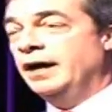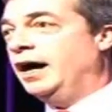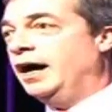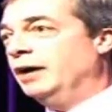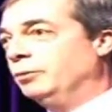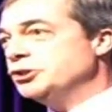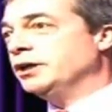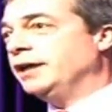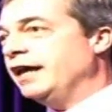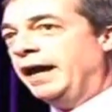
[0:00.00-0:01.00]
I want you to
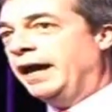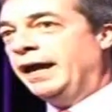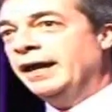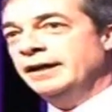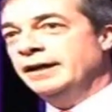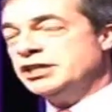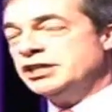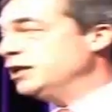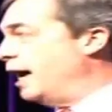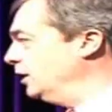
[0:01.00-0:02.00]
leave me a
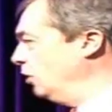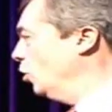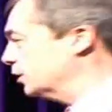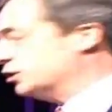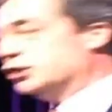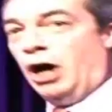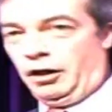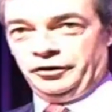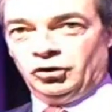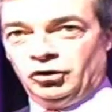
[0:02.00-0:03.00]
slightly longer slot
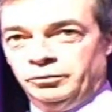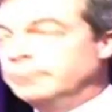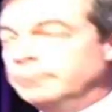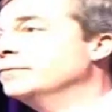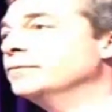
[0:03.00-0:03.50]
than normal